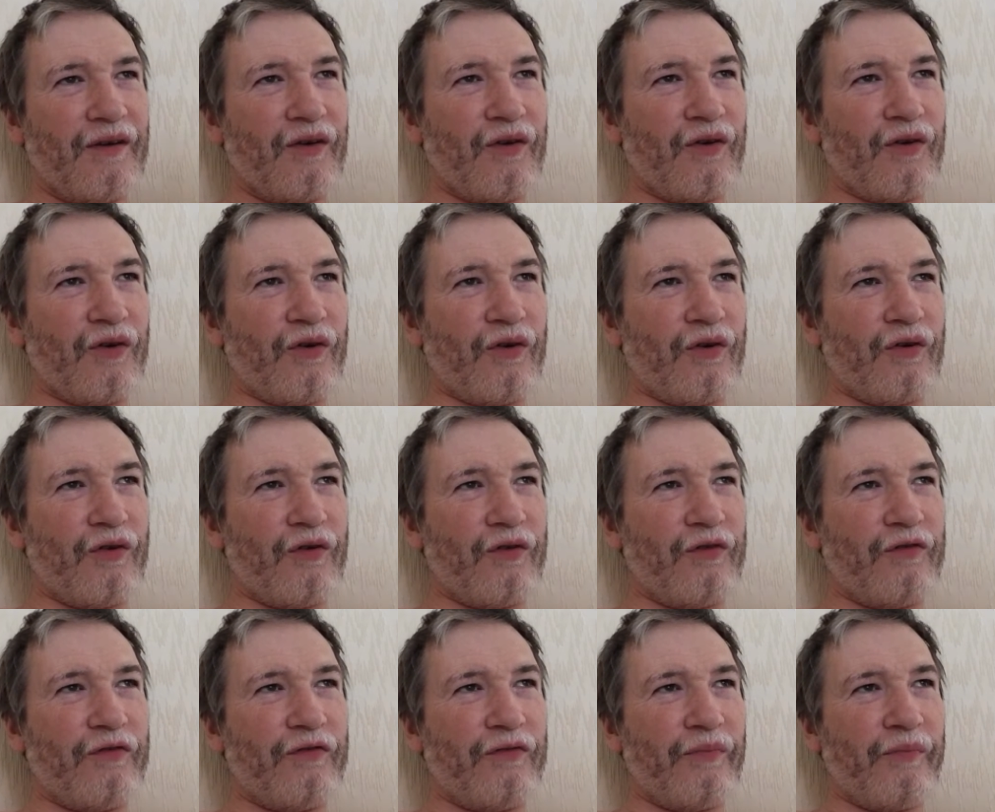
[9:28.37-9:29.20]

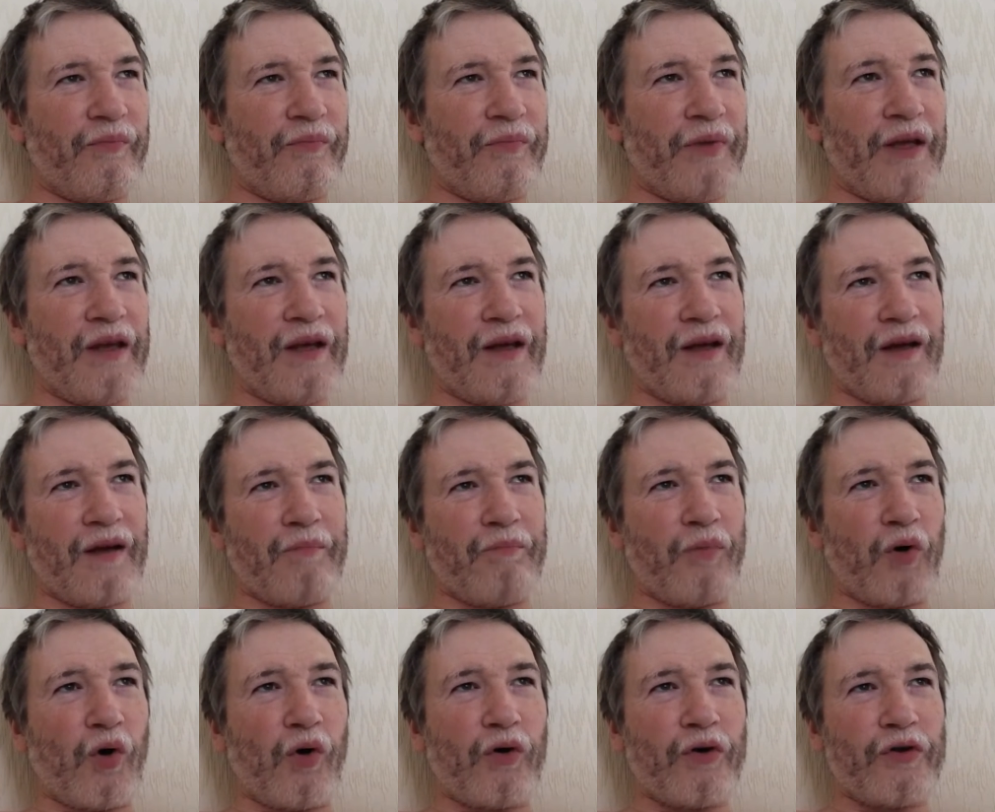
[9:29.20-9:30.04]
of being a
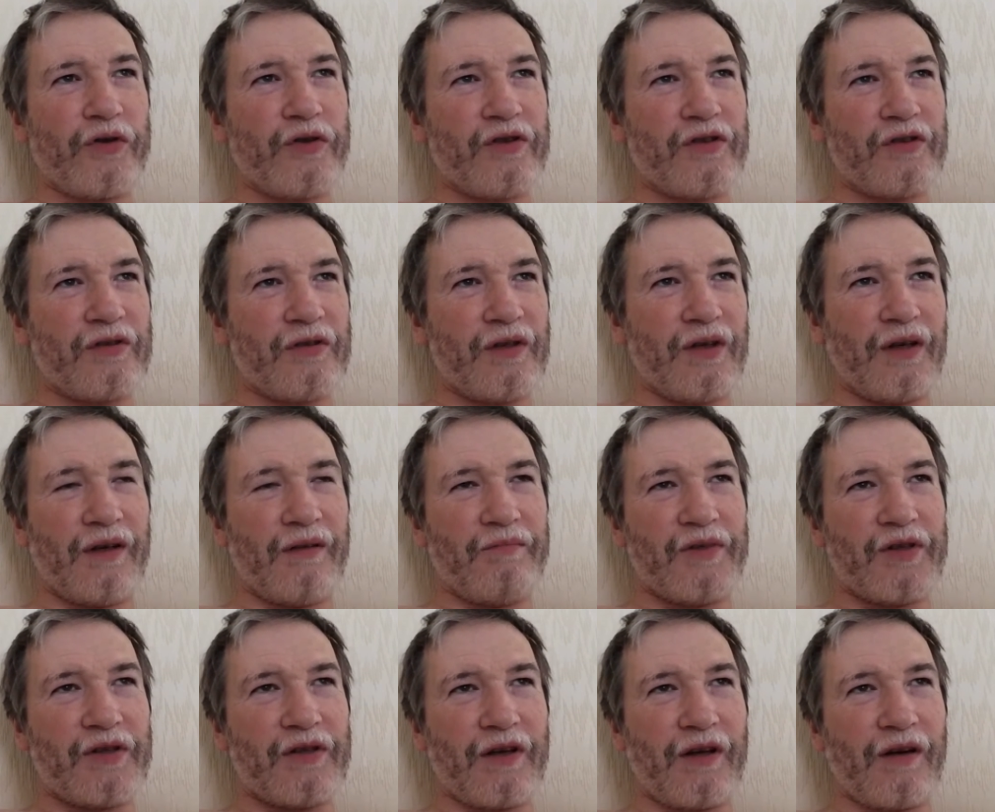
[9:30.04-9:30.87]
boss in
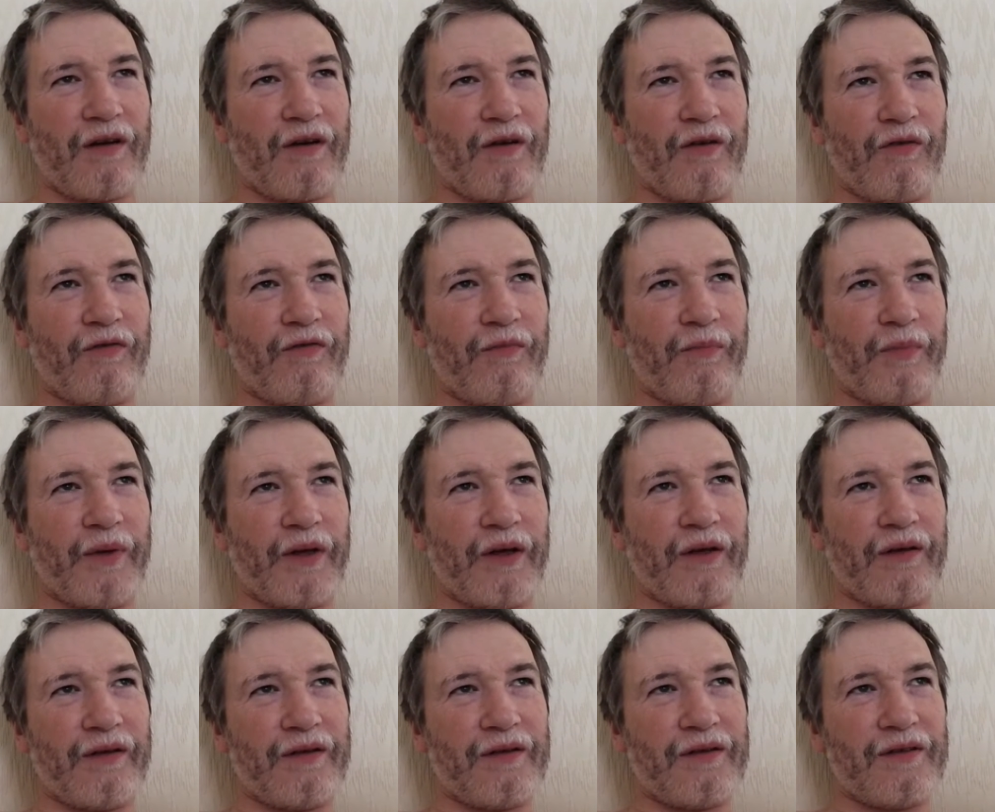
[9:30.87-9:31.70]
himself,
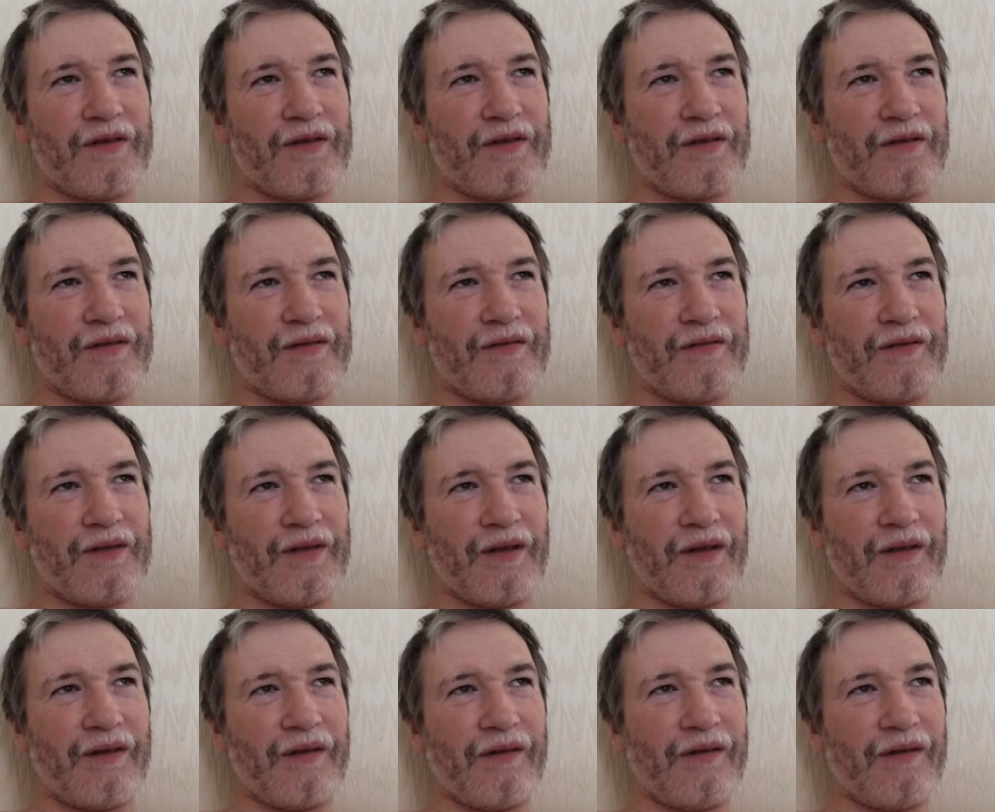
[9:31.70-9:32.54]
because he